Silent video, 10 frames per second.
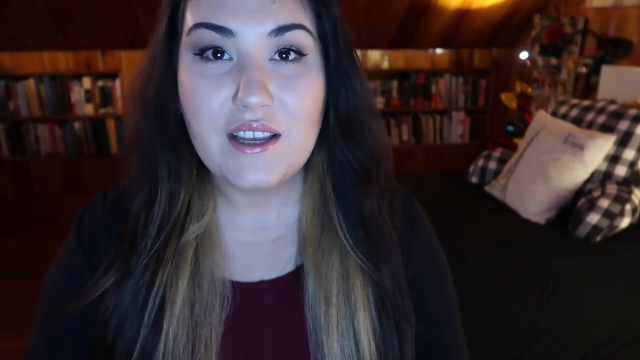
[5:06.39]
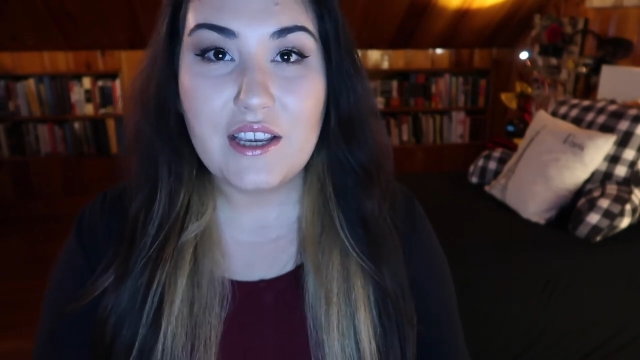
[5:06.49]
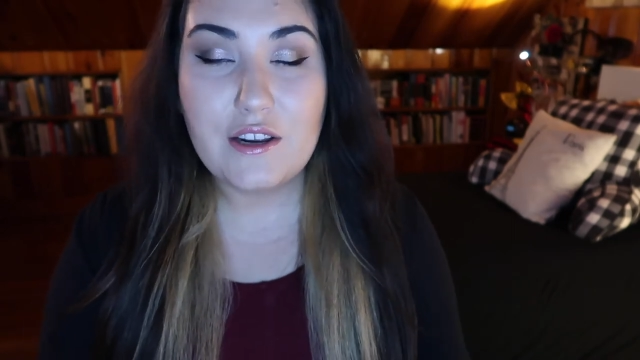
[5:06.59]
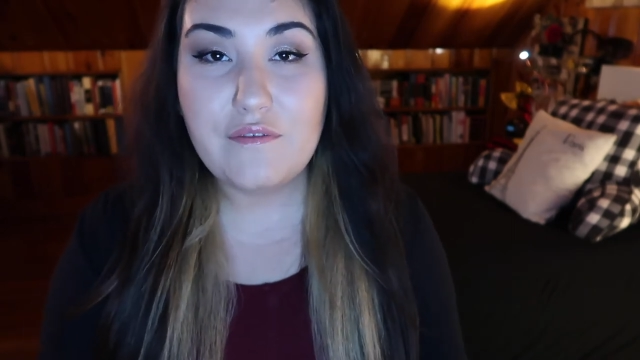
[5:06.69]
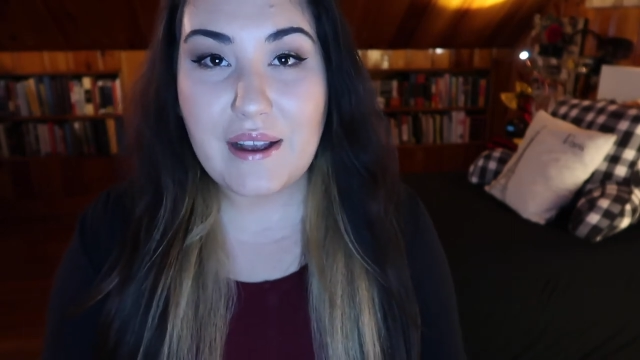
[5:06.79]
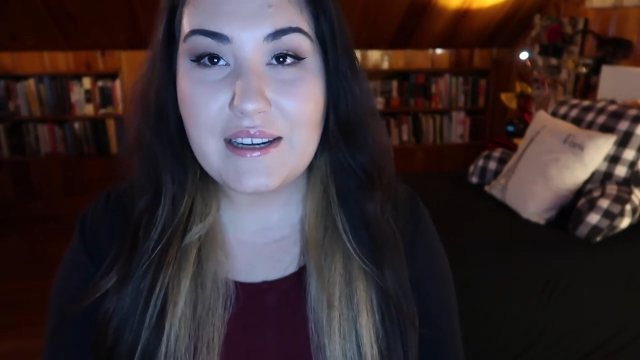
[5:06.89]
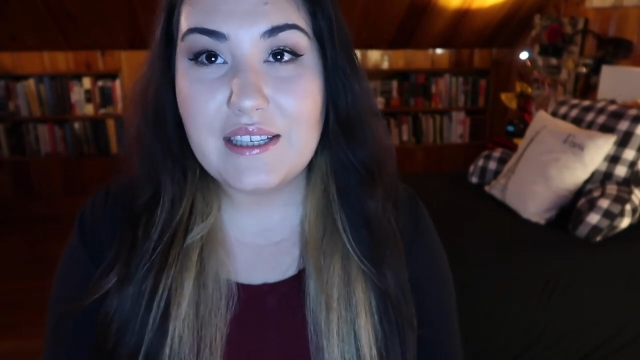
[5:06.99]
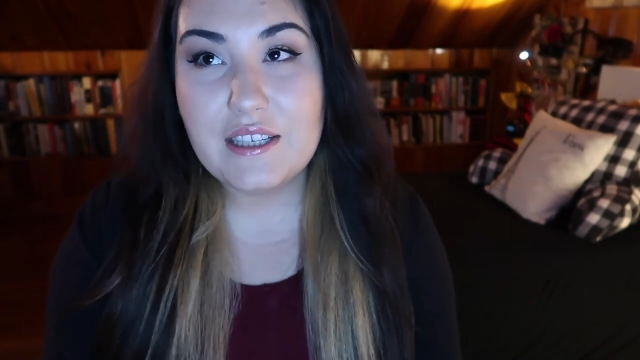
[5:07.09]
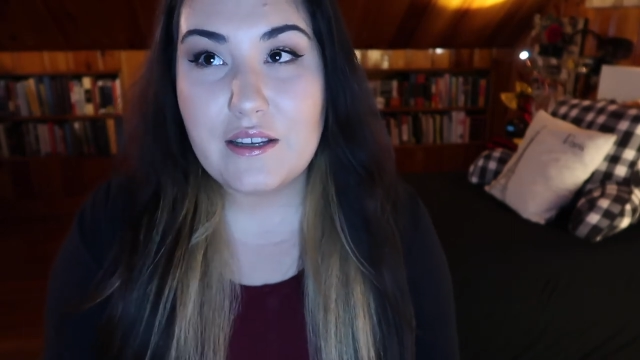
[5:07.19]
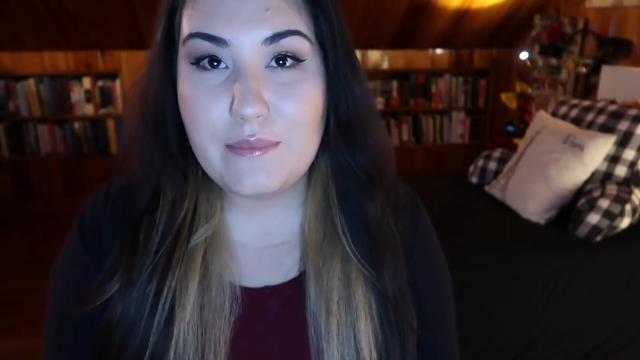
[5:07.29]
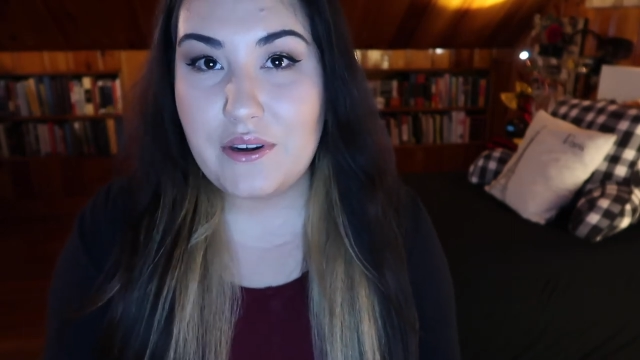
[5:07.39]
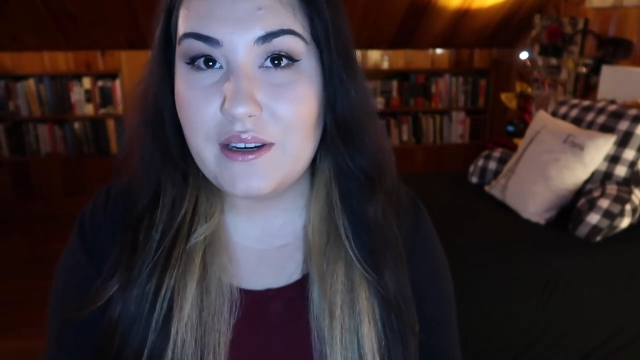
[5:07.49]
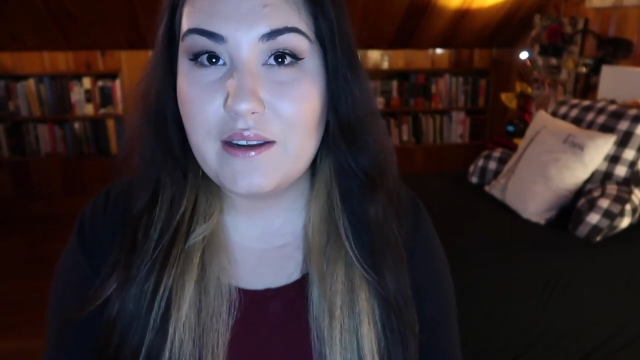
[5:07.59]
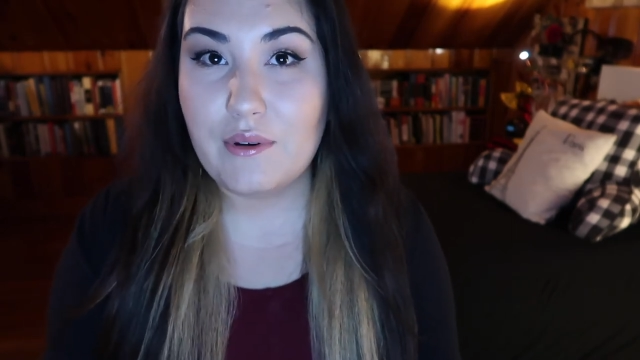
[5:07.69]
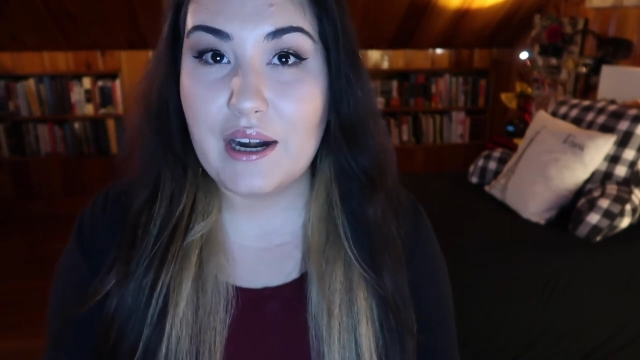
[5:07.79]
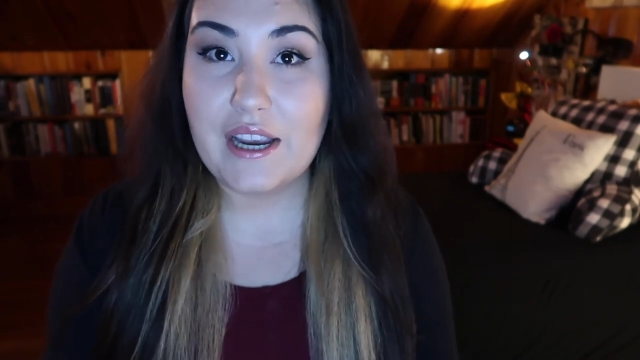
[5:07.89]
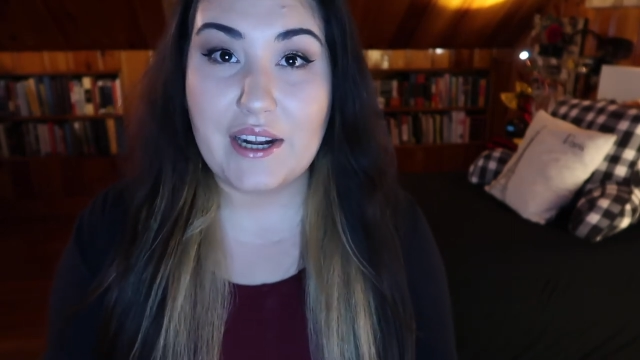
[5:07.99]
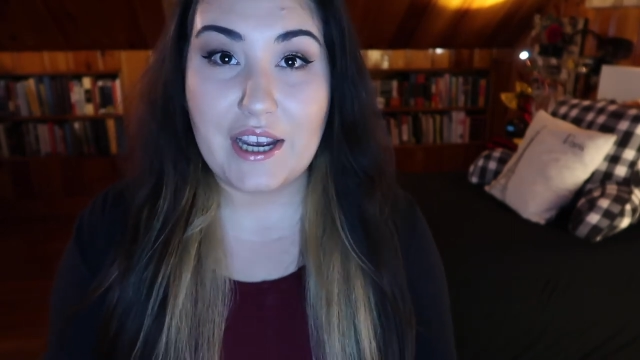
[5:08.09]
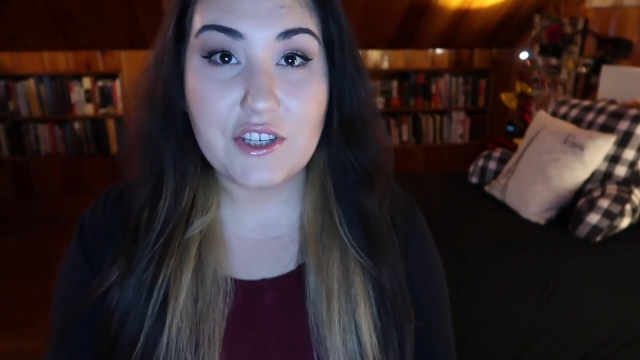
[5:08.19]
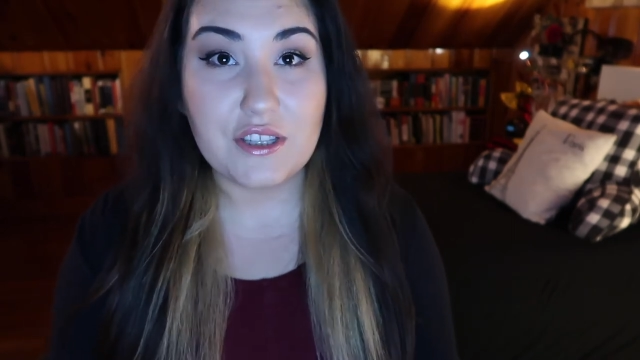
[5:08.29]
you know, finding a community where I
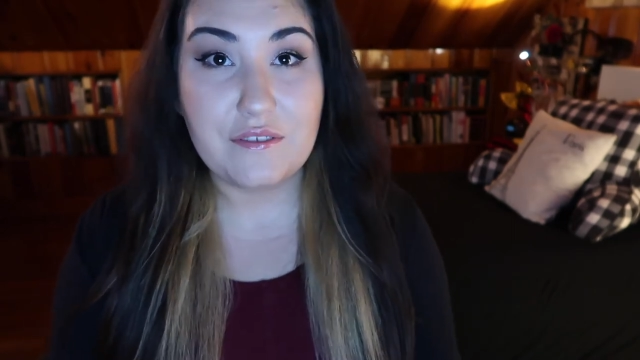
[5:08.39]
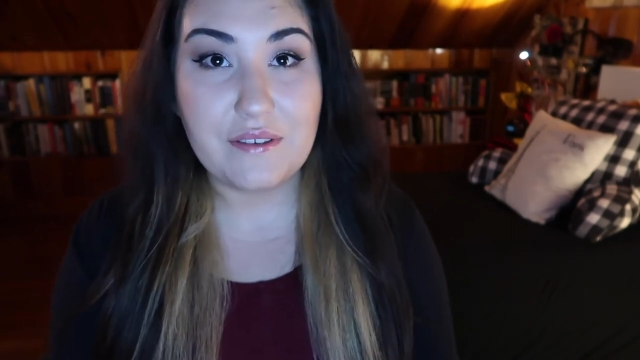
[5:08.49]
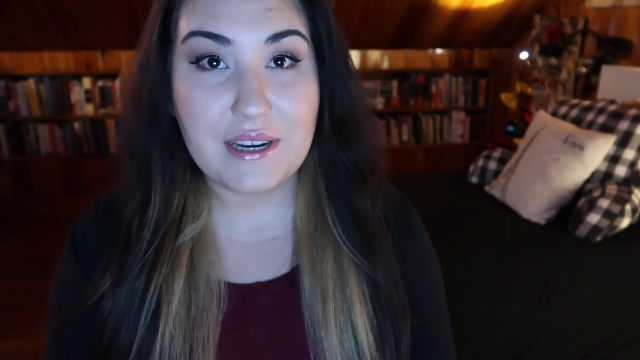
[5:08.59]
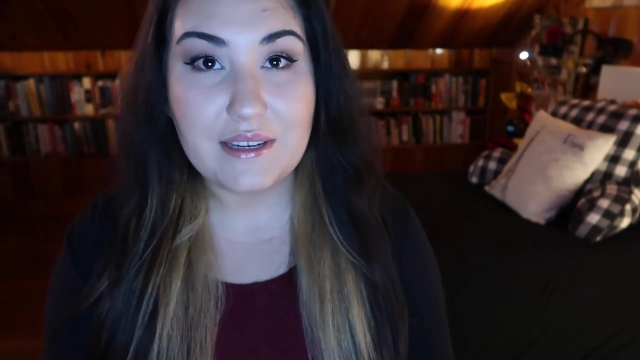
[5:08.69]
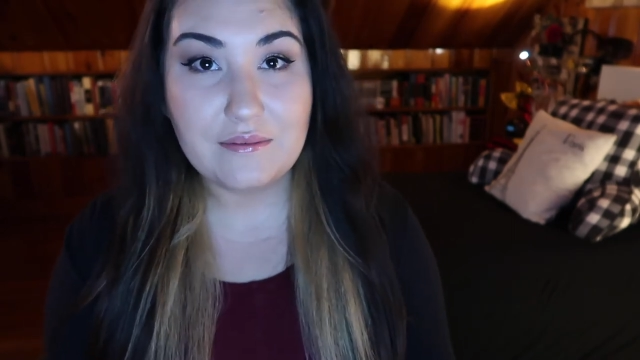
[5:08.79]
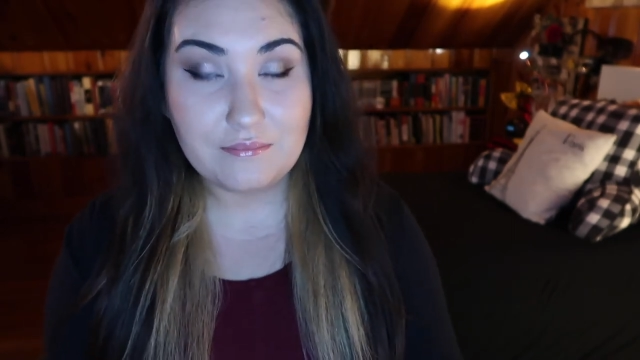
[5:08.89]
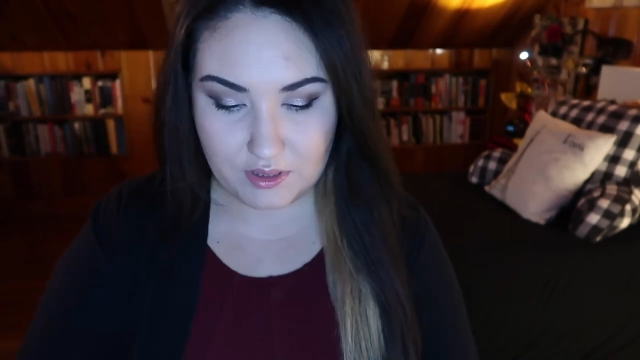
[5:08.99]
could actually fit in.